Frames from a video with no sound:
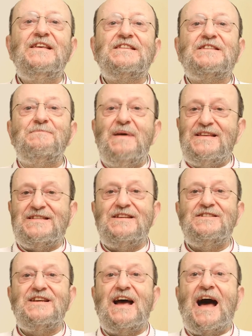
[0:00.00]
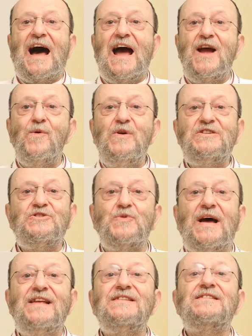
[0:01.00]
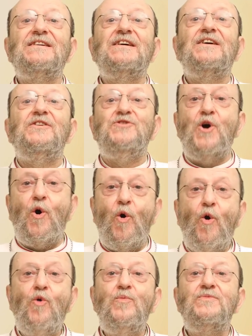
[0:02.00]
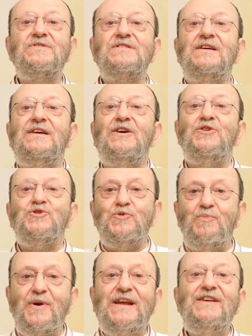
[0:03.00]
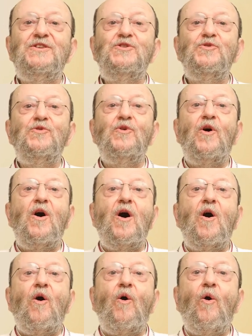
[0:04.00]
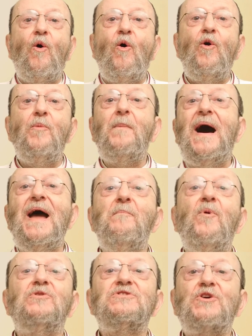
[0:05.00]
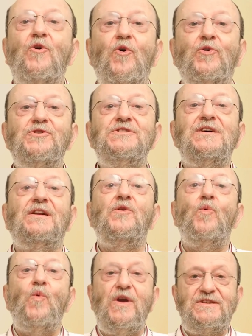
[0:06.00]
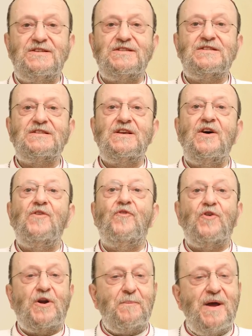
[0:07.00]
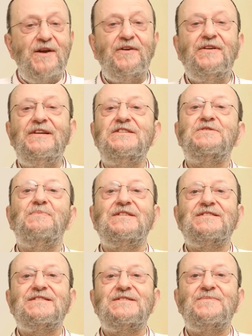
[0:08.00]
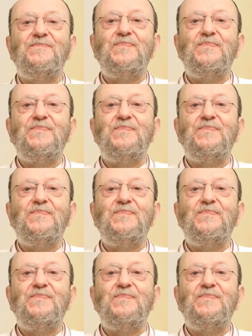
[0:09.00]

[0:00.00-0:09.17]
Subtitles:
this message I wish to enter your homes to bring you all my most cordial wishes for a Merry Christmas.